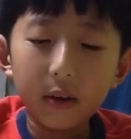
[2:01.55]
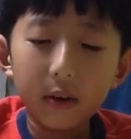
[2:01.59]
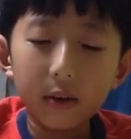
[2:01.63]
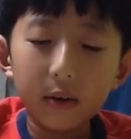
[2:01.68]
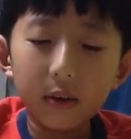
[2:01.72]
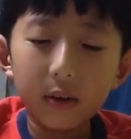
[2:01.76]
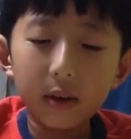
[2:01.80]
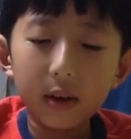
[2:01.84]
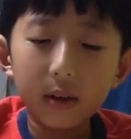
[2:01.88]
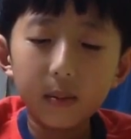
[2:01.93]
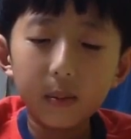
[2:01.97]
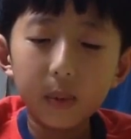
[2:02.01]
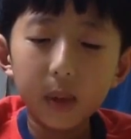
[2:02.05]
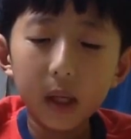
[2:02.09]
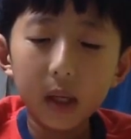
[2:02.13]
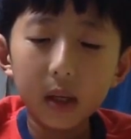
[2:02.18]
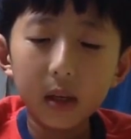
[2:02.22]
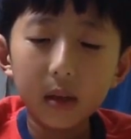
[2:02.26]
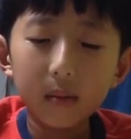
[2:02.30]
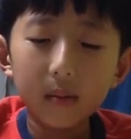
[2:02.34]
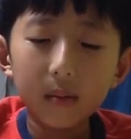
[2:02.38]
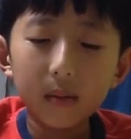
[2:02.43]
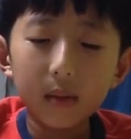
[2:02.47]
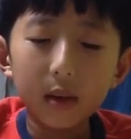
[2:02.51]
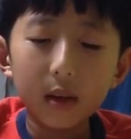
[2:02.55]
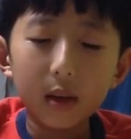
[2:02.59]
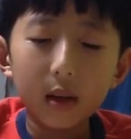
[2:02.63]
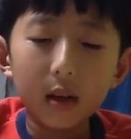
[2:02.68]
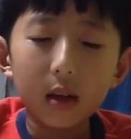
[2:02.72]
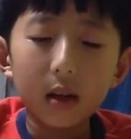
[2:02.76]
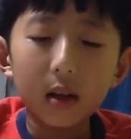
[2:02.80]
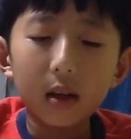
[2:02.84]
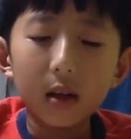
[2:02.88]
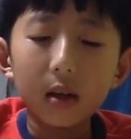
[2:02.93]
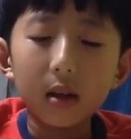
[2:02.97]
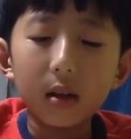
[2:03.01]
could it be?
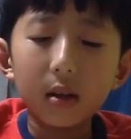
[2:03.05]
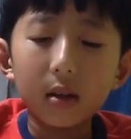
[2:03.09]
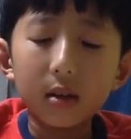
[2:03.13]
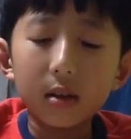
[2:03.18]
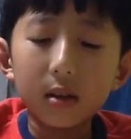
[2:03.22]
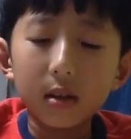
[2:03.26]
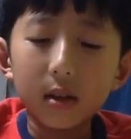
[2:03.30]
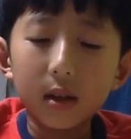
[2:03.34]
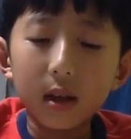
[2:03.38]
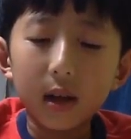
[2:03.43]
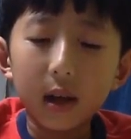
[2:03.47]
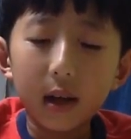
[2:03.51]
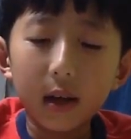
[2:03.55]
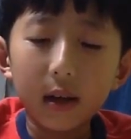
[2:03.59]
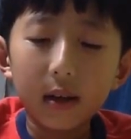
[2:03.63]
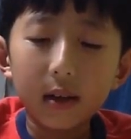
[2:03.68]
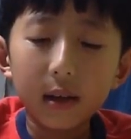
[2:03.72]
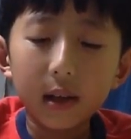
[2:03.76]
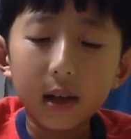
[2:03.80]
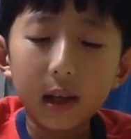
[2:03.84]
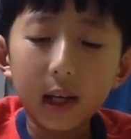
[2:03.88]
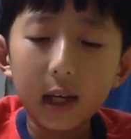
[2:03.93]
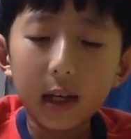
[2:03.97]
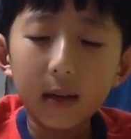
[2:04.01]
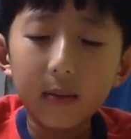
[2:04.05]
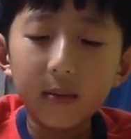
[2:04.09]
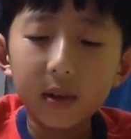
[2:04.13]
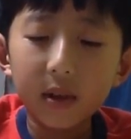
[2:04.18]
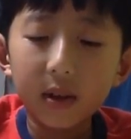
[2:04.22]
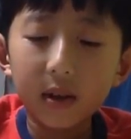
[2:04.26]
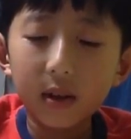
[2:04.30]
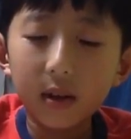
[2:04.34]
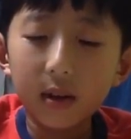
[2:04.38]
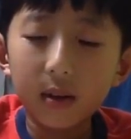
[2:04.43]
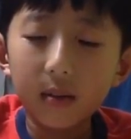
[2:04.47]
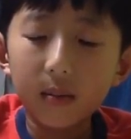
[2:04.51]
She had kept
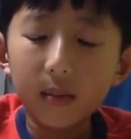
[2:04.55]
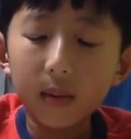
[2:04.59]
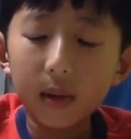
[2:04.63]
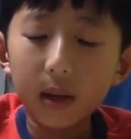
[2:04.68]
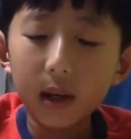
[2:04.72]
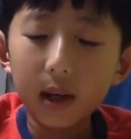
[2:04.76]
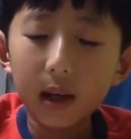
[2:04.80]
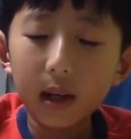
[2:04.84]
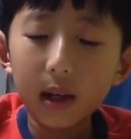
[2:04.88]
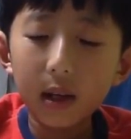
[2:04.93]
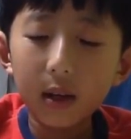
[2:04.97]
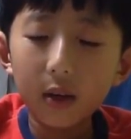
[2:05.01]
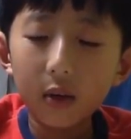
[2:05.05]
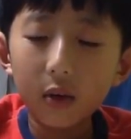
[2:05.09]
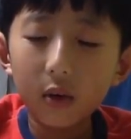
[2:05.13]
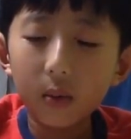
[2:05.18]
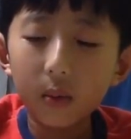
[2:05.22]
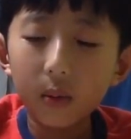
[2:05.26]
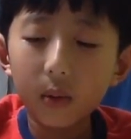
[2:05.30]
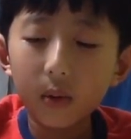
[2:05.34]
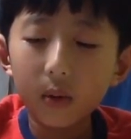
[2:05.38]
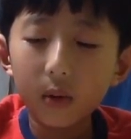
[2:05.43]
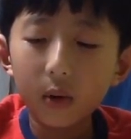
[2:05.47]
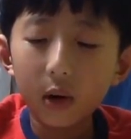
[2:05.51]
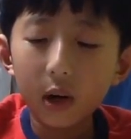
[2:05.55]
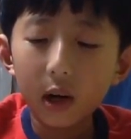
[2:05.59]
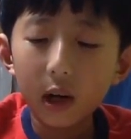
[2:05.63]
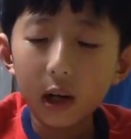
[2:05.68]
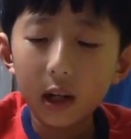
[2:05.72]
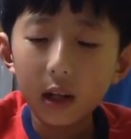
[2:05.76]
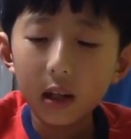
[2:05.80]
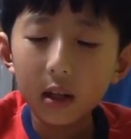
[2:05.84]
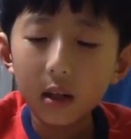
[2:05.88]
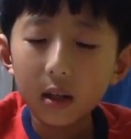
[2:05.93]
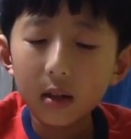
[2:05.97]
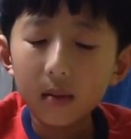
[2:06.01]
her umbrella over her
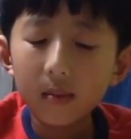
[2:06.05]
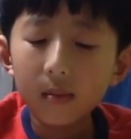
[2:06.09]
hand.